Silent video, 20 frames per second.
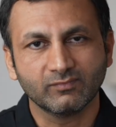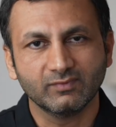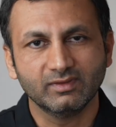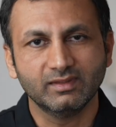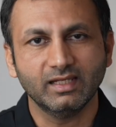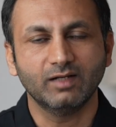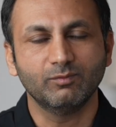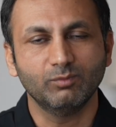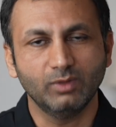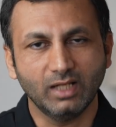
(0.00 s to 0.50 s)

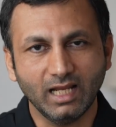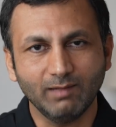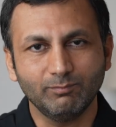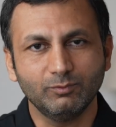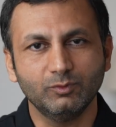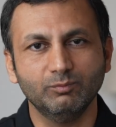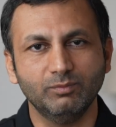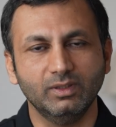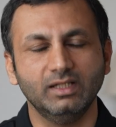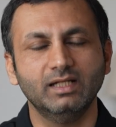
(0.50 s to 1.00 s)
that will help
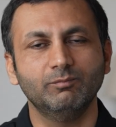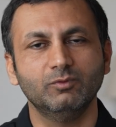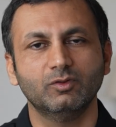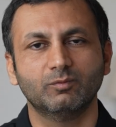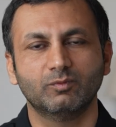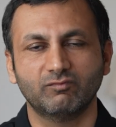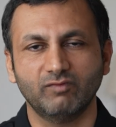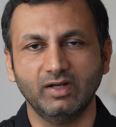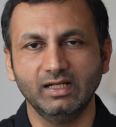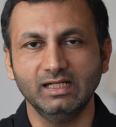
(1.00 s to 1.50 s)
you build up your
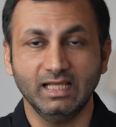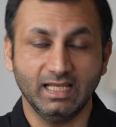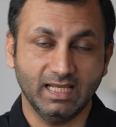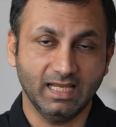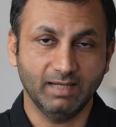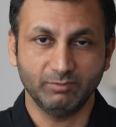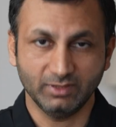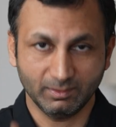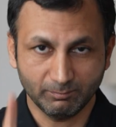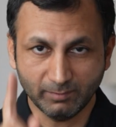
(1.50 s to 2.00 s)
profile.
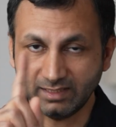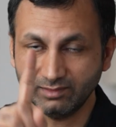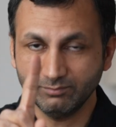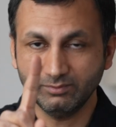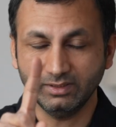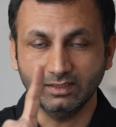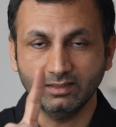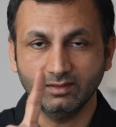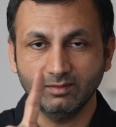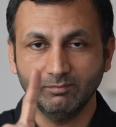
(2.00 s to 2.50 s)
Uh, by the
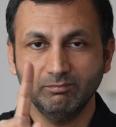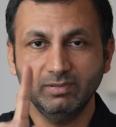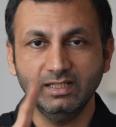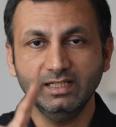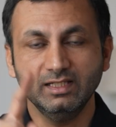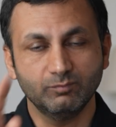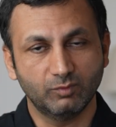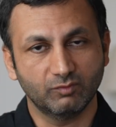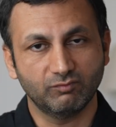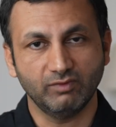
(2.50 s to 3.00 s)
way,
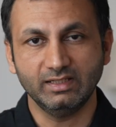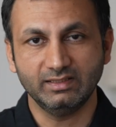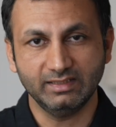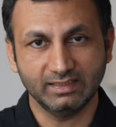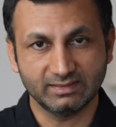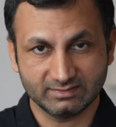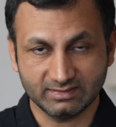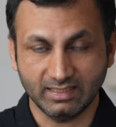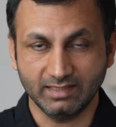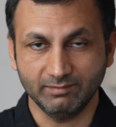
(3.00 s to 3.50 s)
building profile
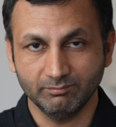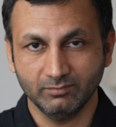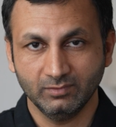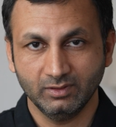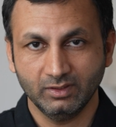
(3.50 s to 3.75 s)
takes time.